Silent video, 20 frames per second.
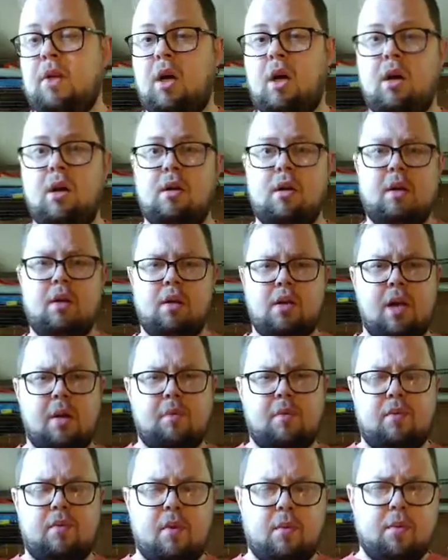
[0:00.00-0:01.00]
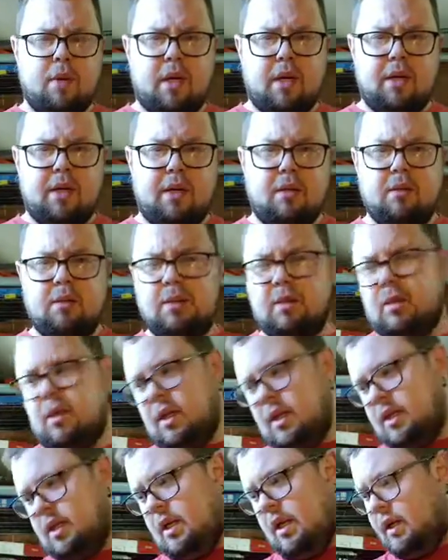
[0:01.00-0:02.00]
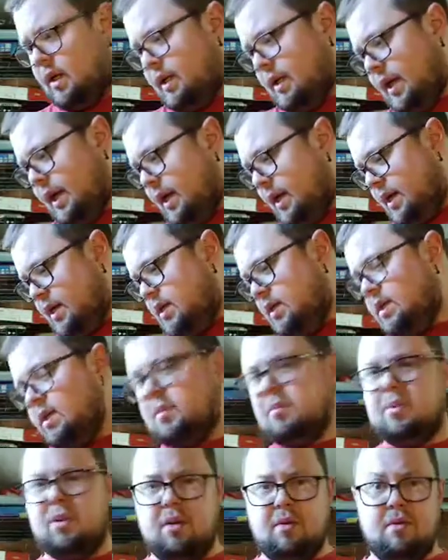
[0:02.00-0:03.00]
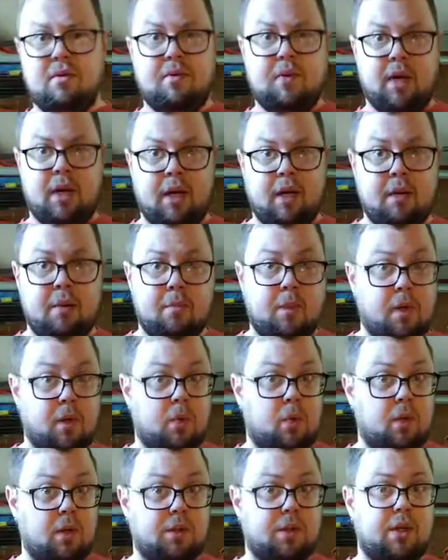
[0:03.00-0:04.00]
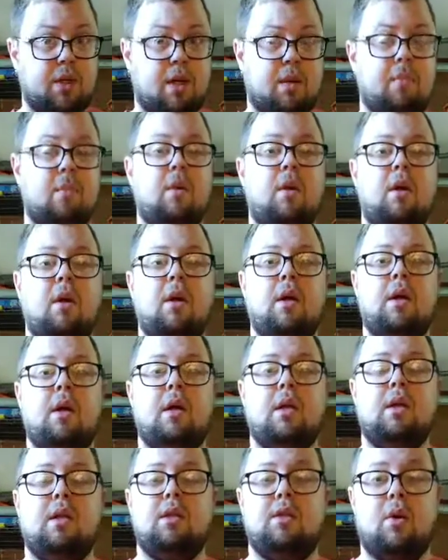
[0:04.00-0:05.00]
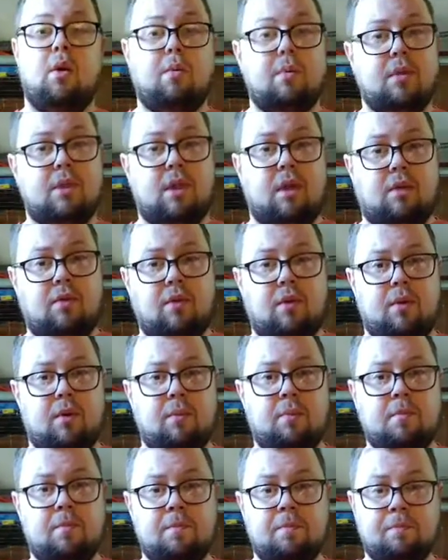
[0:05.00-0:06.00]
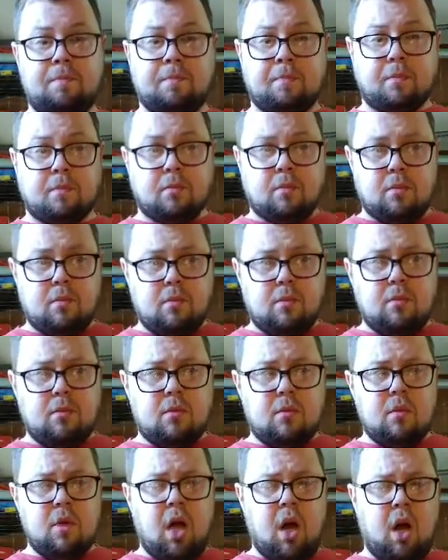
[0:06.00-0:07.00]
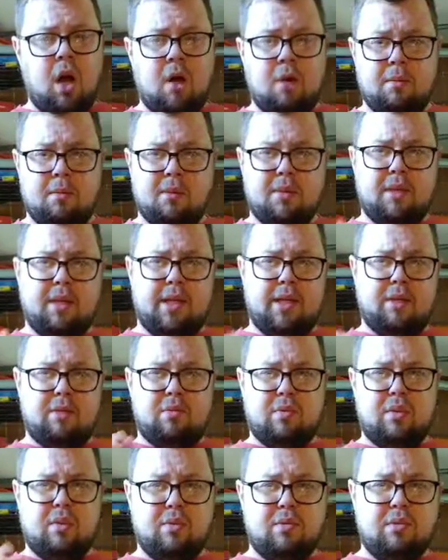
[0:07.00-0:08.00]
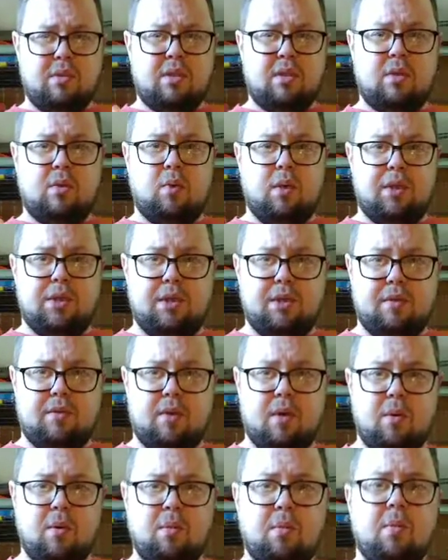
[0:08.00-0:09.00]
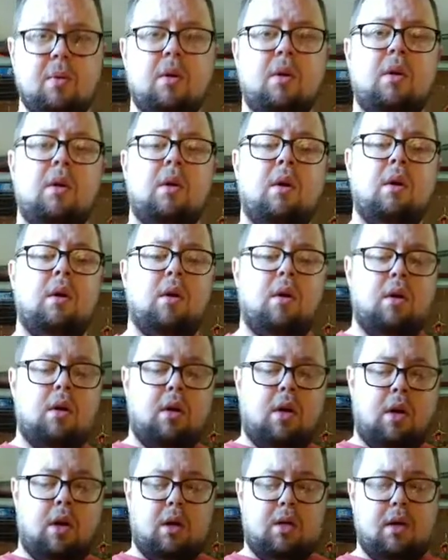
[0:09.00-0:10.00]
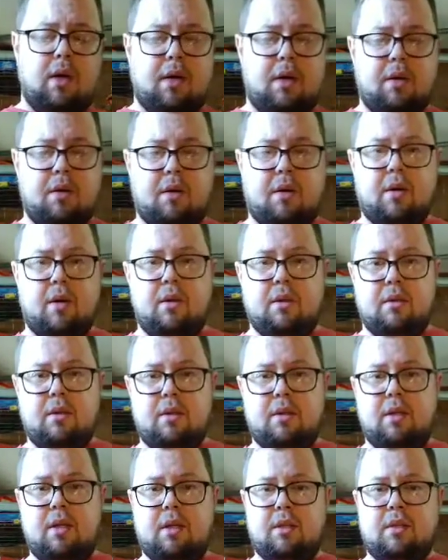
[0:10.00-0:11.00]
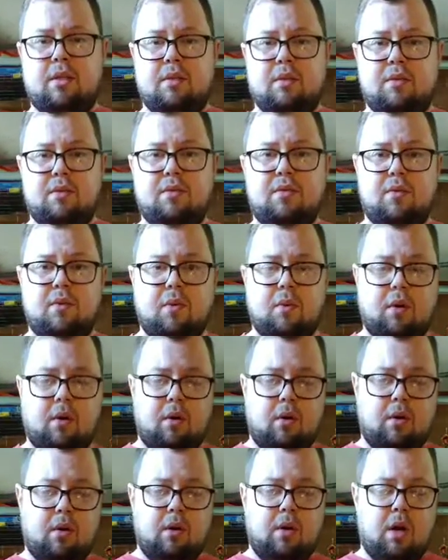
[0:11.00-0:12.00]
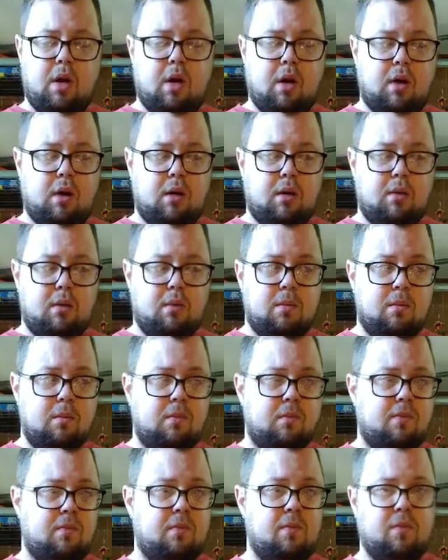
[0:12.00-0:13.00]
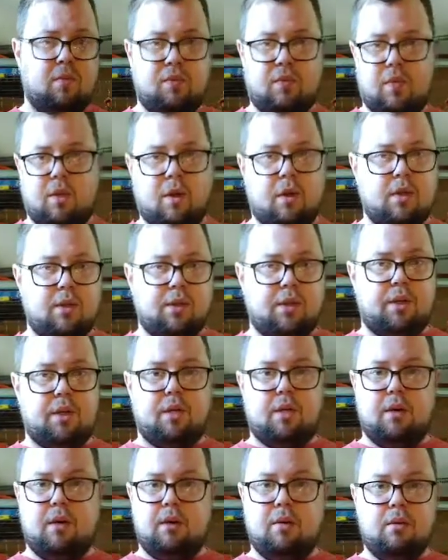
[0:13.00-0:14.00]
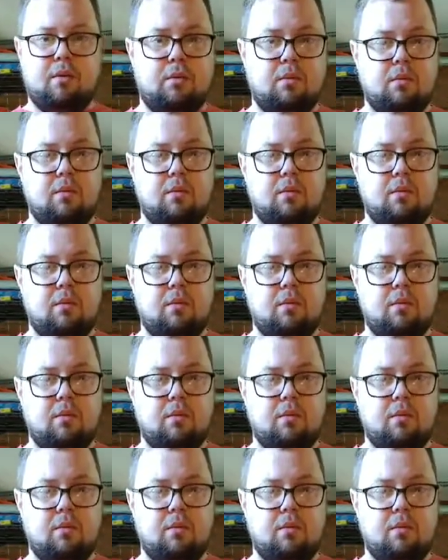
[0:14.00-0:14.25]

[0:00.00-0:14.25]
Another type of foam that I use that I can't seem to find in my workshop is open cell foam. It's like a real squishy foam that's used for furniture